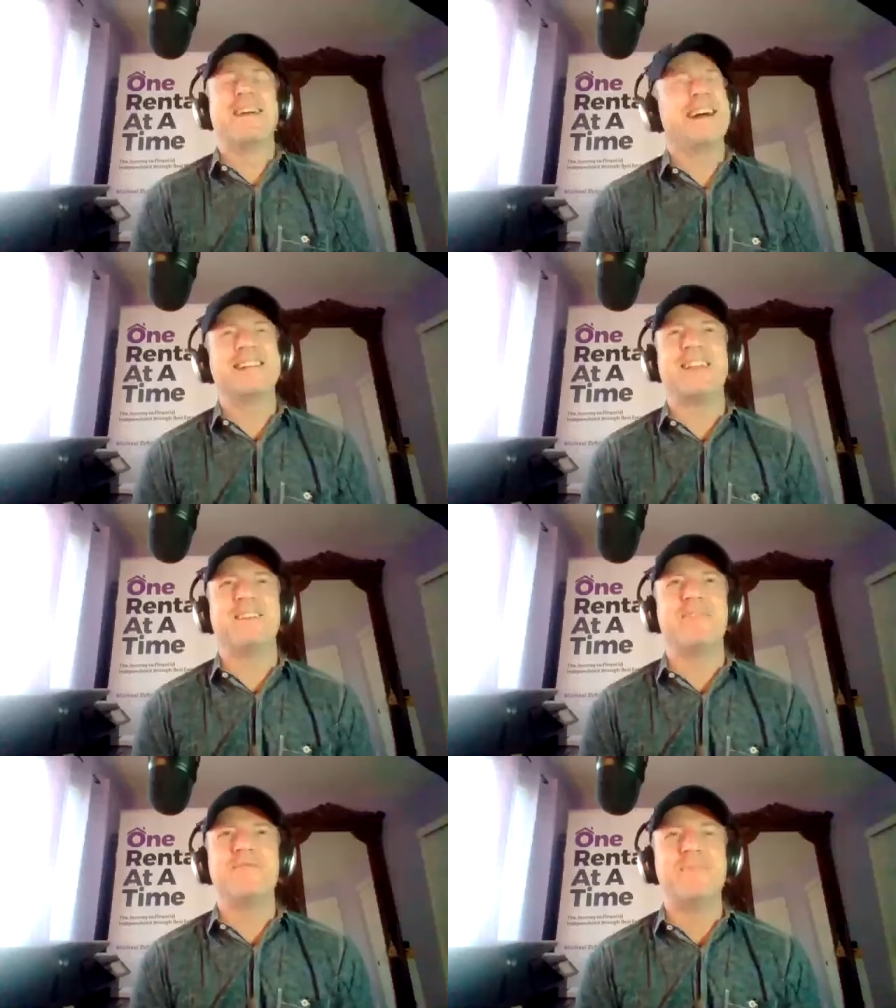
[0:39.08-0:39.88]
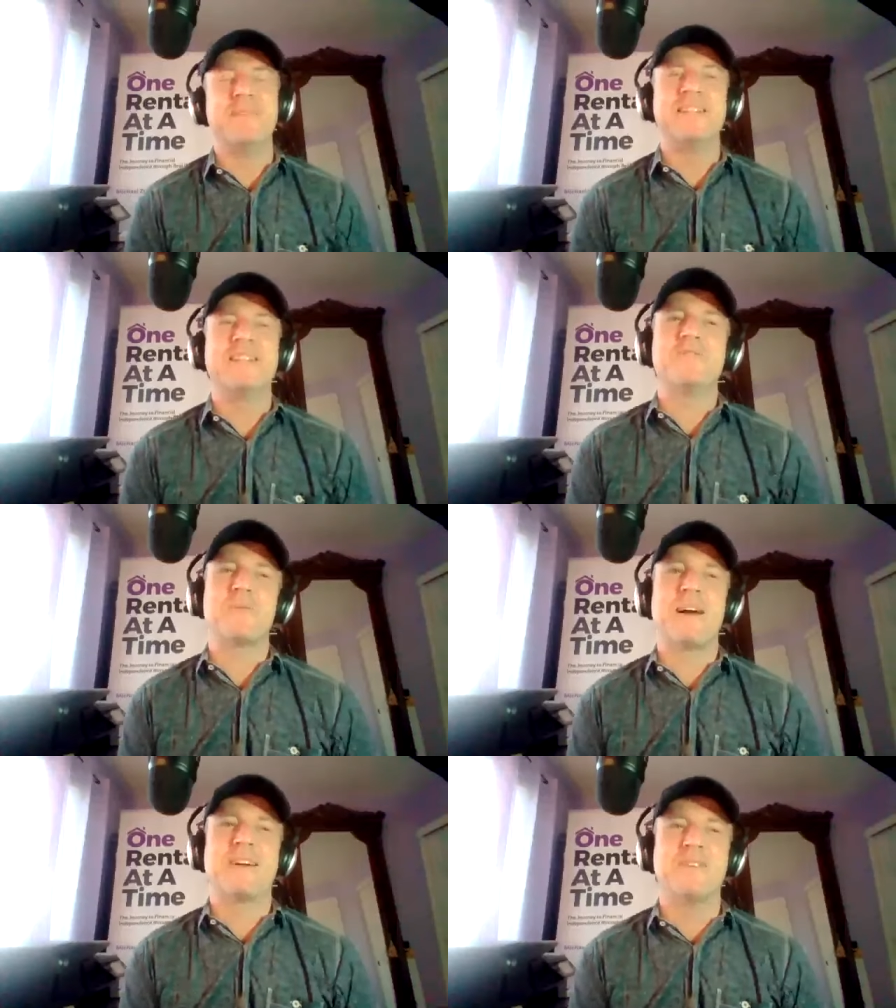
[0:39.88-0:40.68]
I love that Mondays
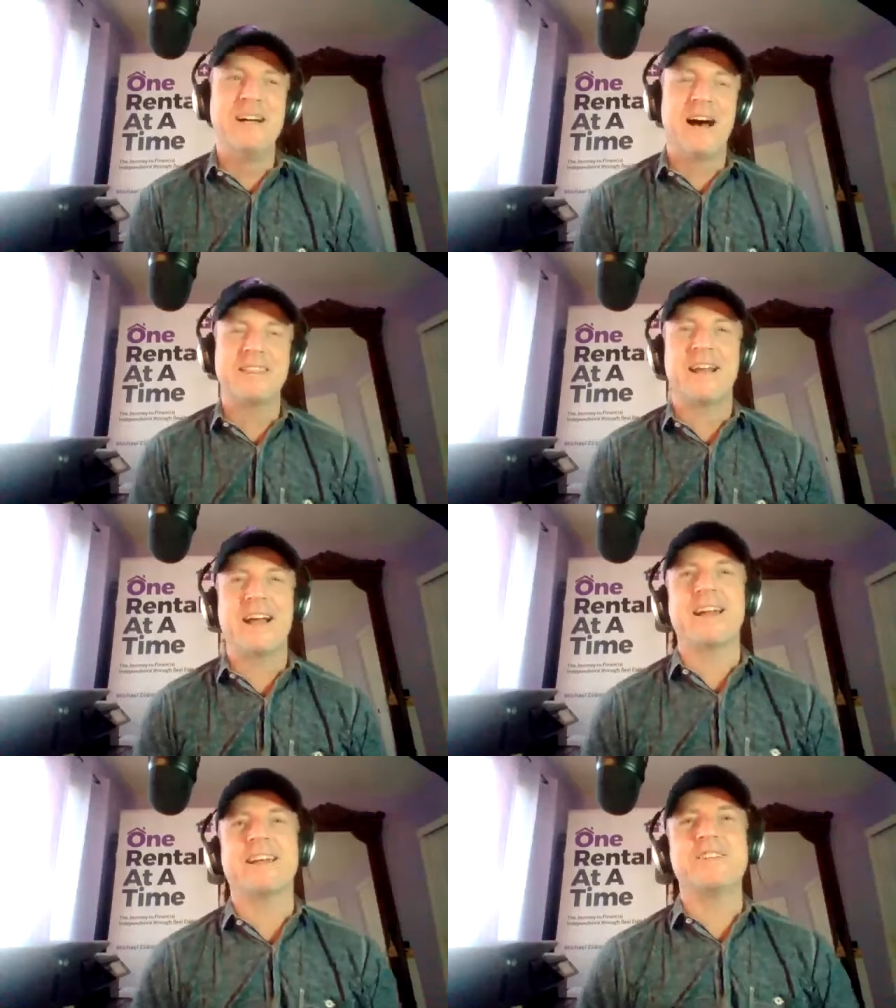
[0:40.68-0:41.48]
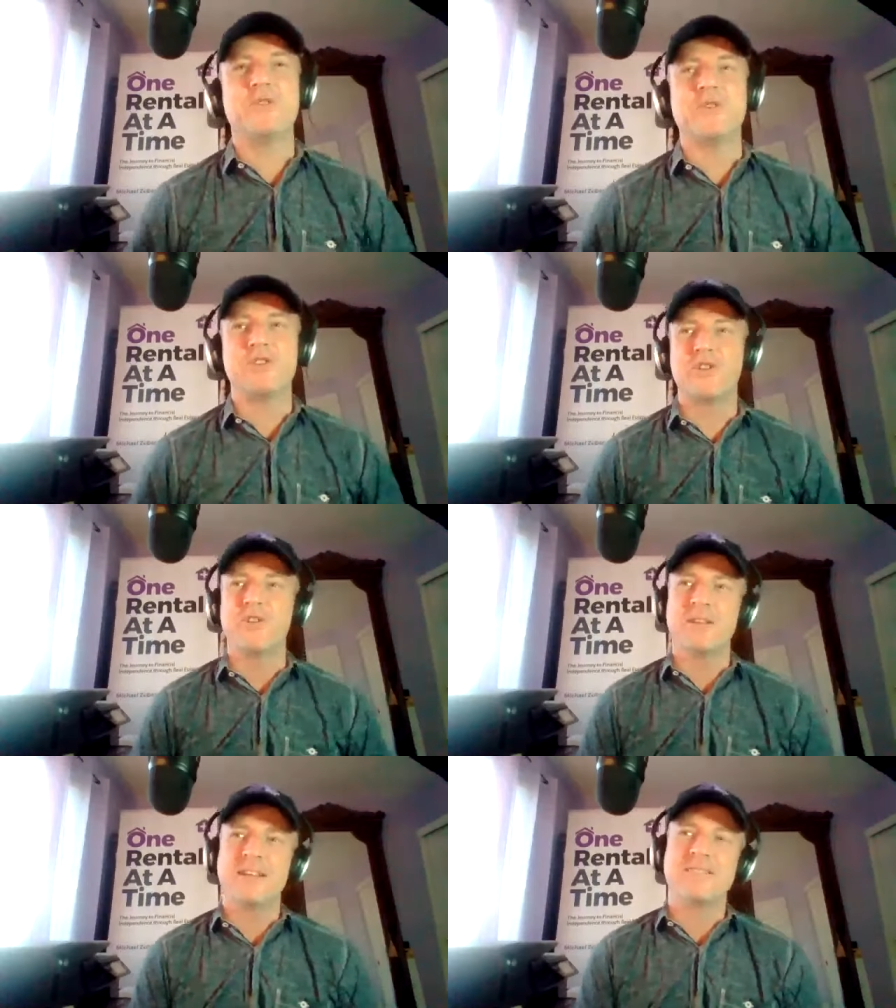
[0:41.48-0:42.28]
with Michael. I think I got to get you a
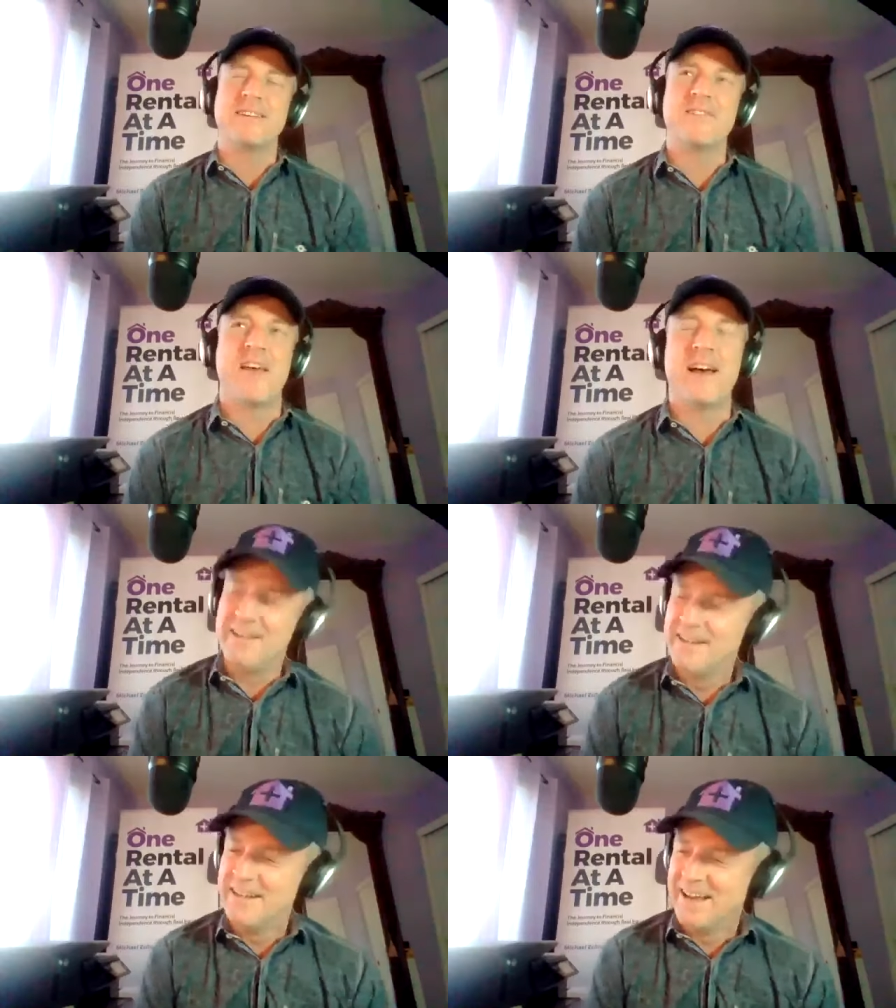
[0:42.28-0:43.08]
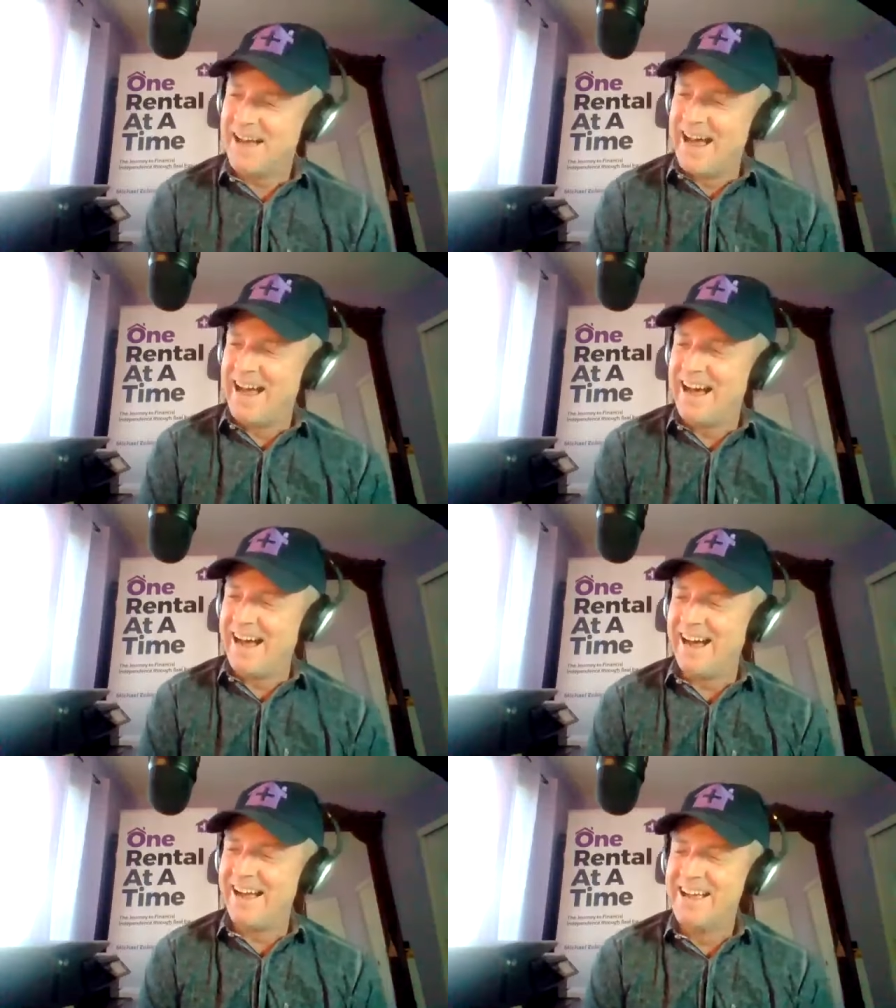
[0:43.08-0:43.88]
shirt that says
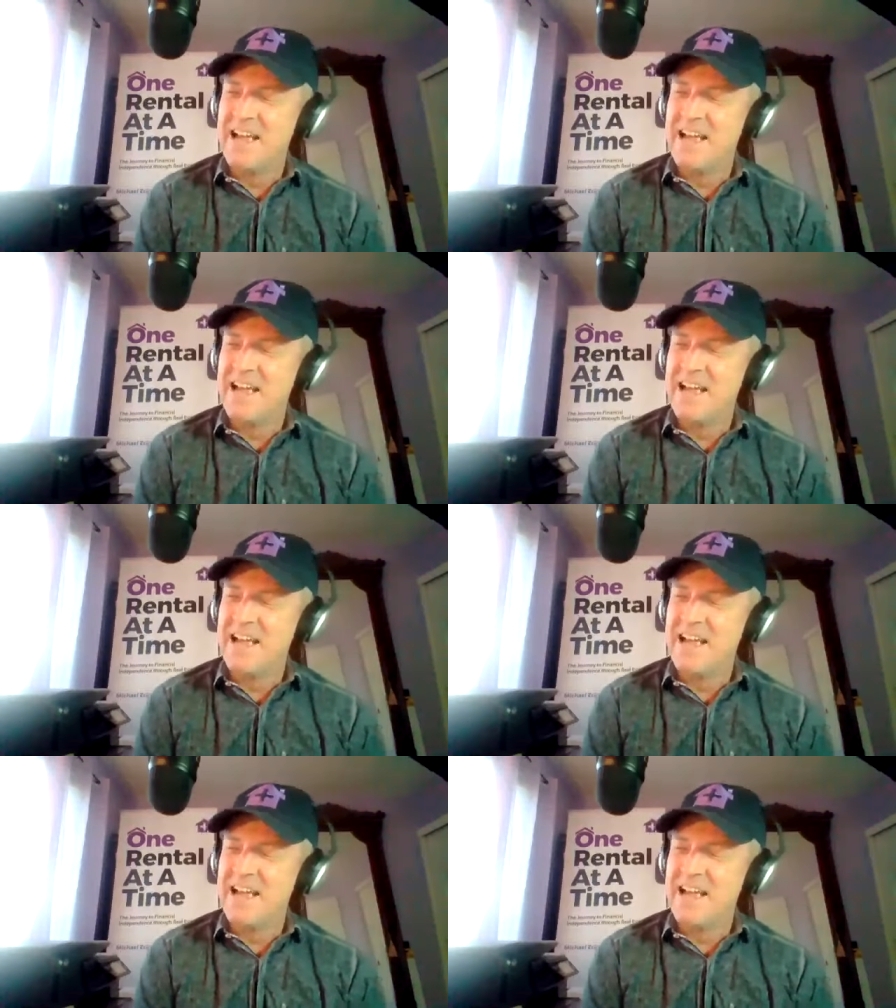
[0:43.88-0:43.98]
that.